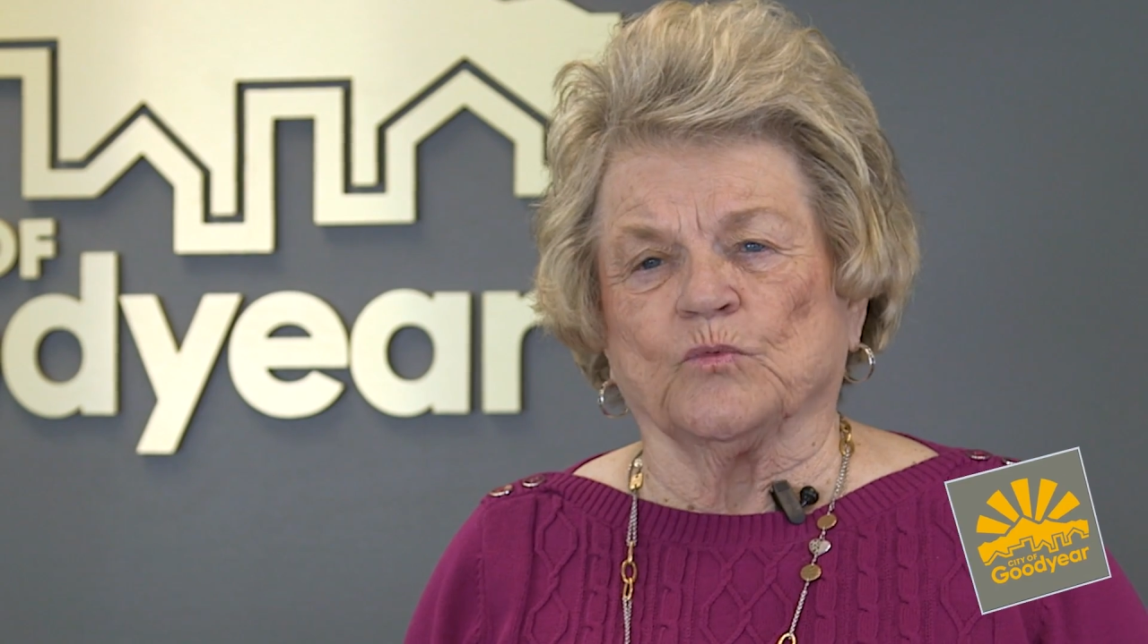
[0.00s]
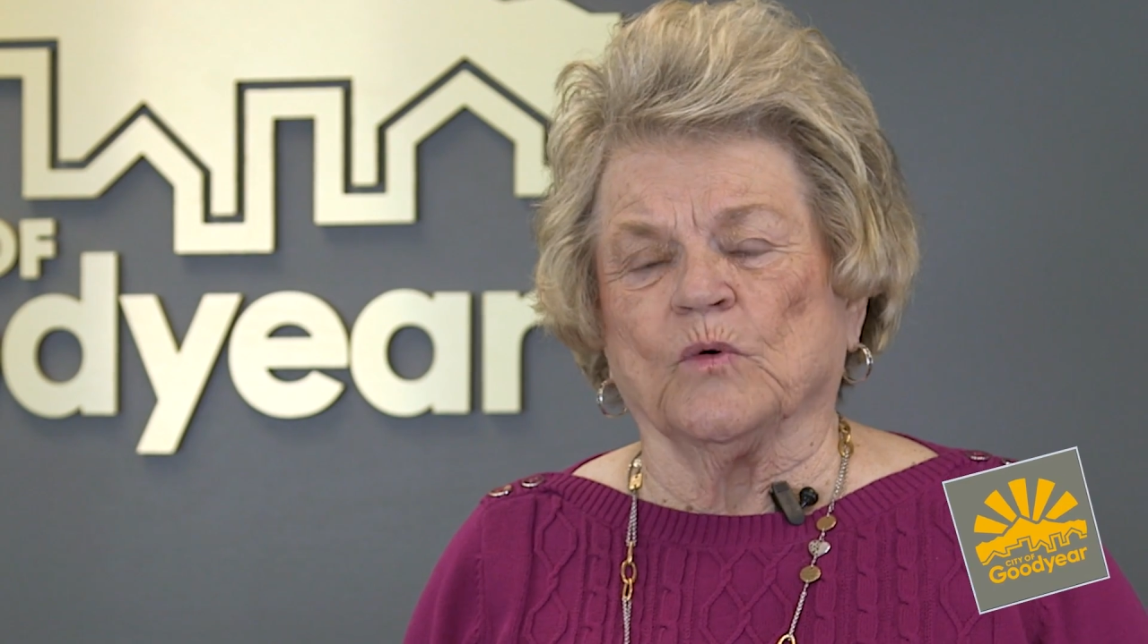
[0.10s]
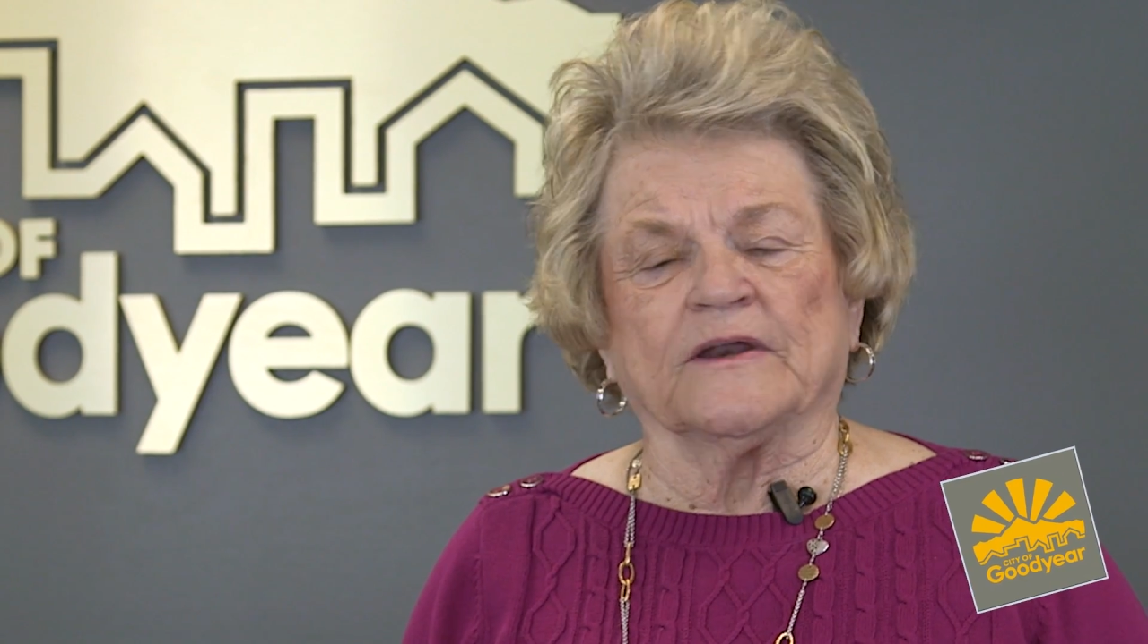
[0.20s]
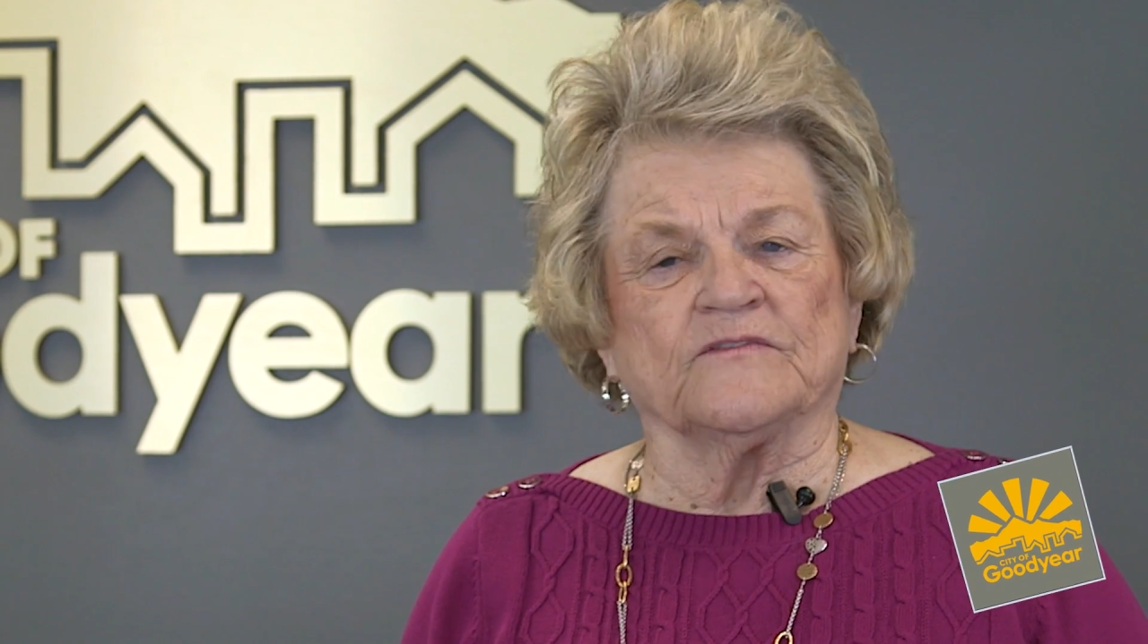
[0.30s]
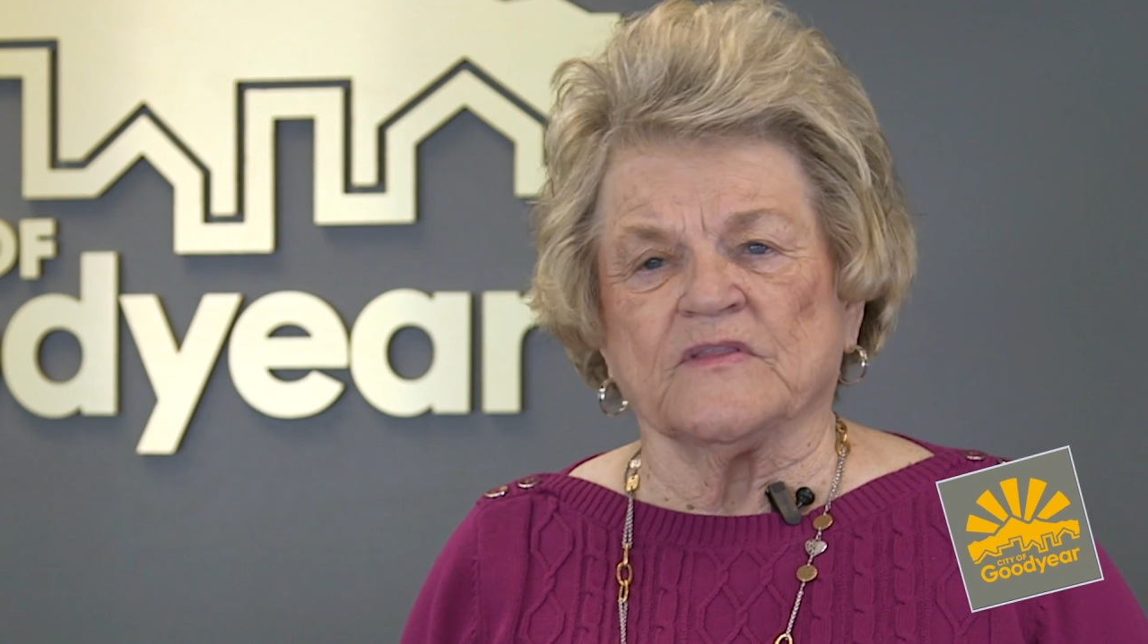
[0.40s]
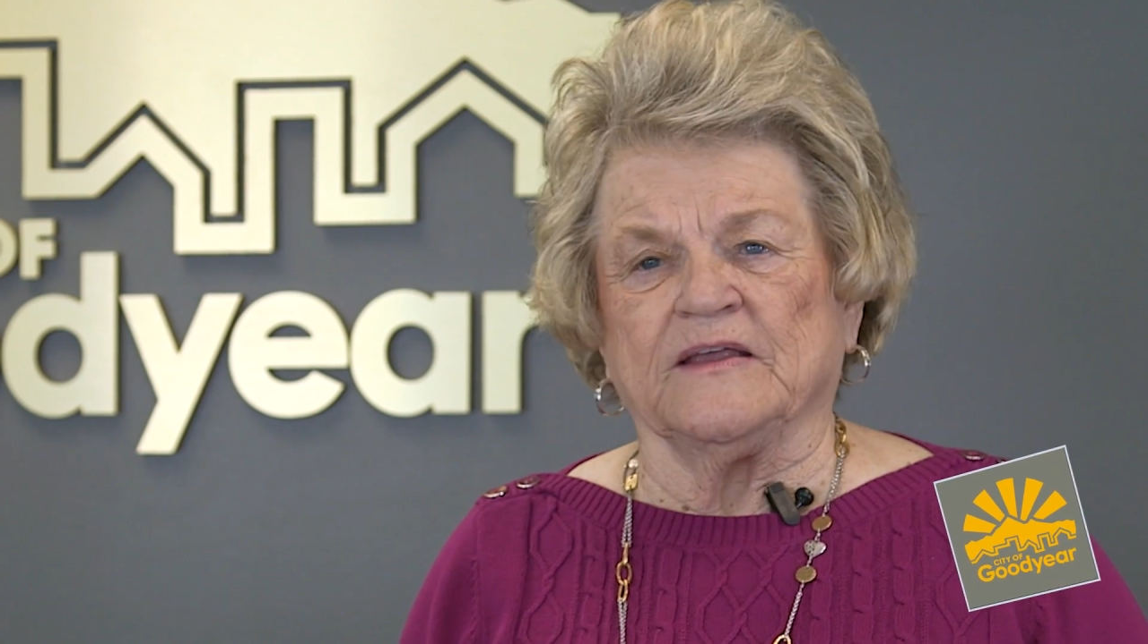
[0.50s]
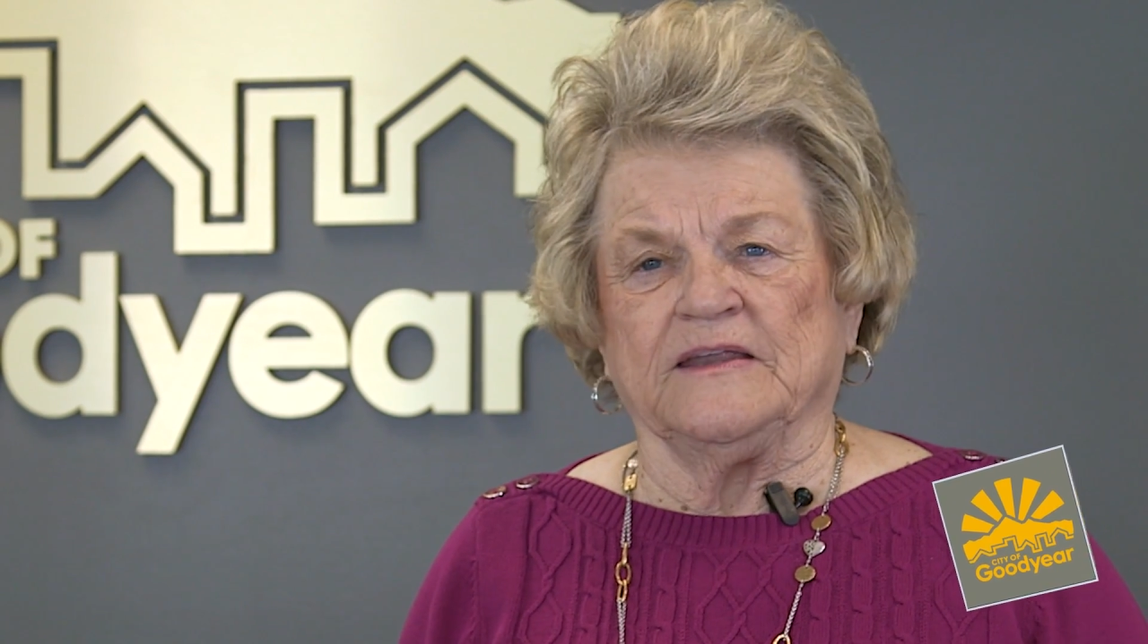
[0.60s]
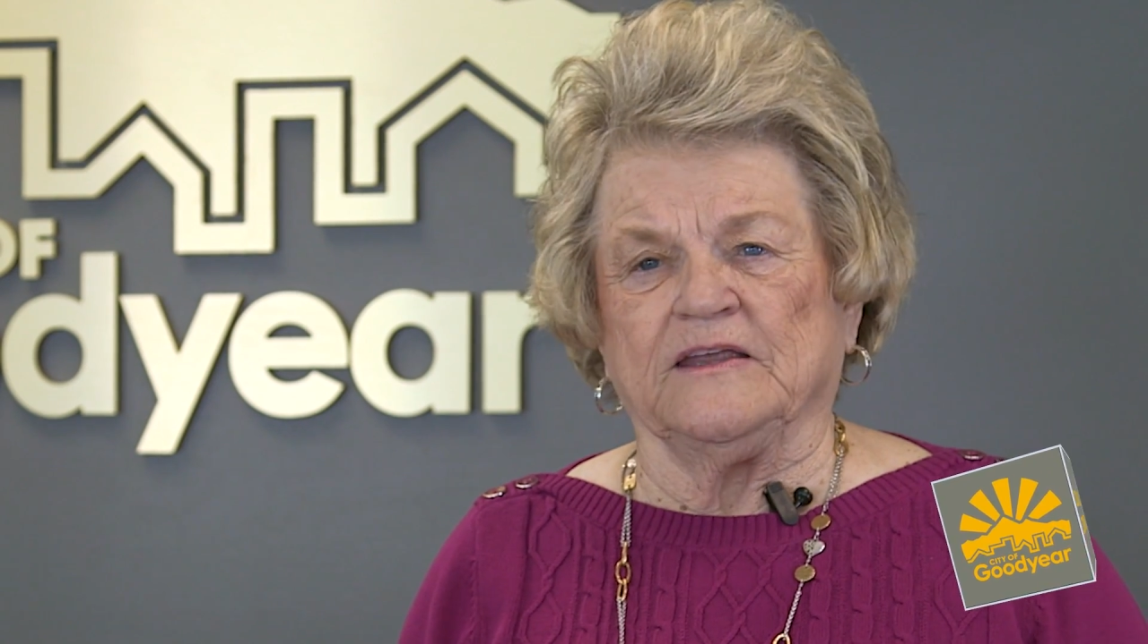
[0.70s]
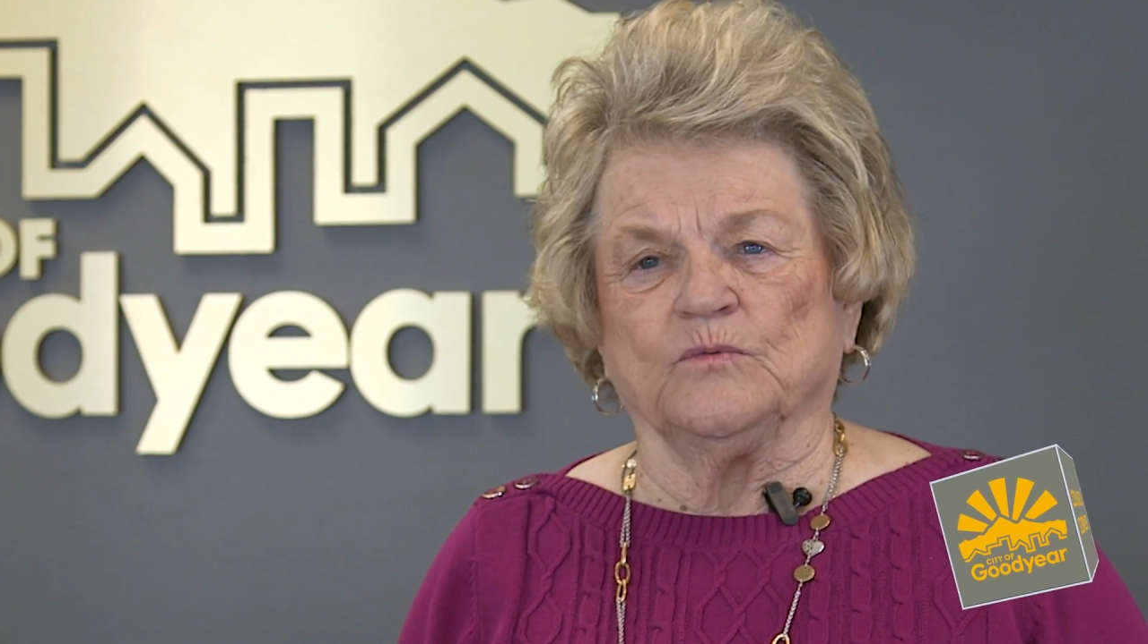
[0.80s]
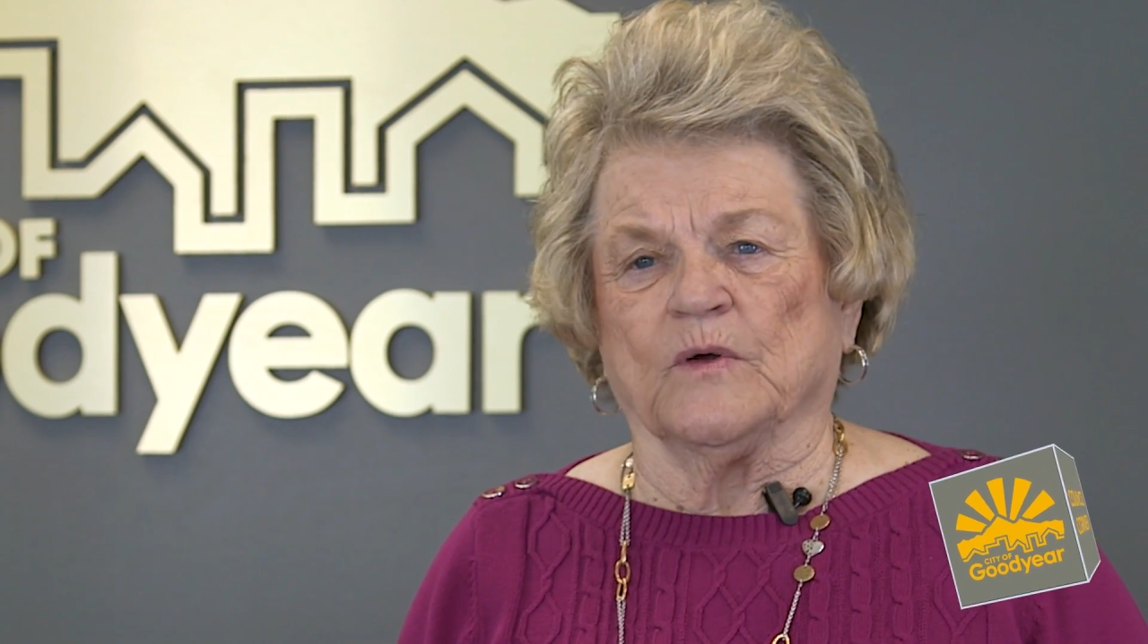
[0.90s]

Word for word: whatever they need,